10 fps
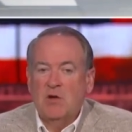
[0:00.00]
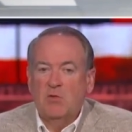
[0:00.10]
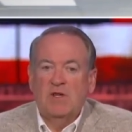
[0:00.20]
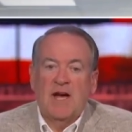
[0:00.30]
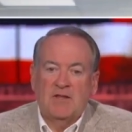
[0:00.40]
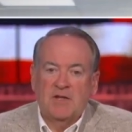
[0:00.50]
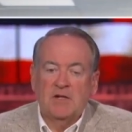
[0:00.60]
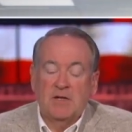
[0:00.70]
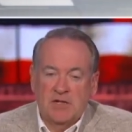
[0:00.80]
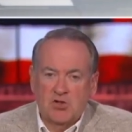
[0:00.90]
without
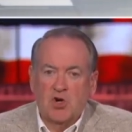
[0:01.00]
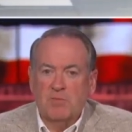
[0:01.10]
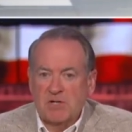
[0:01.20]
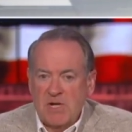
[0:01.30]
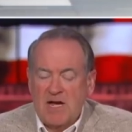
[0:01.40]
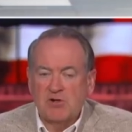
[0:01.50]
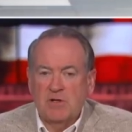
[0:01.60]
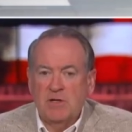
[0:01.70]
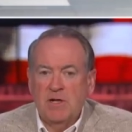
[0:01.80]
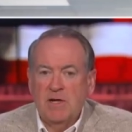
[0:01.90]
their interpretation?